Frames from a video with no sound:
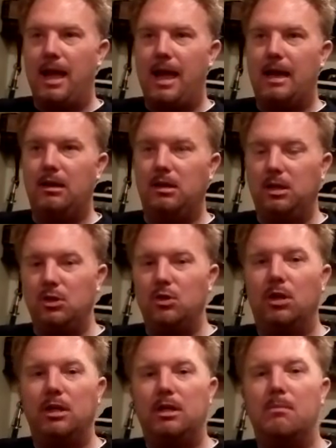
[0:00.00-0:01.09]
and you
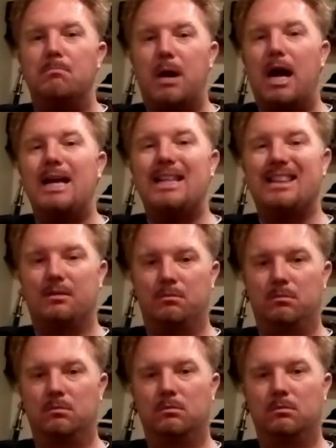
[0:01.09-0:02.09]
can combine them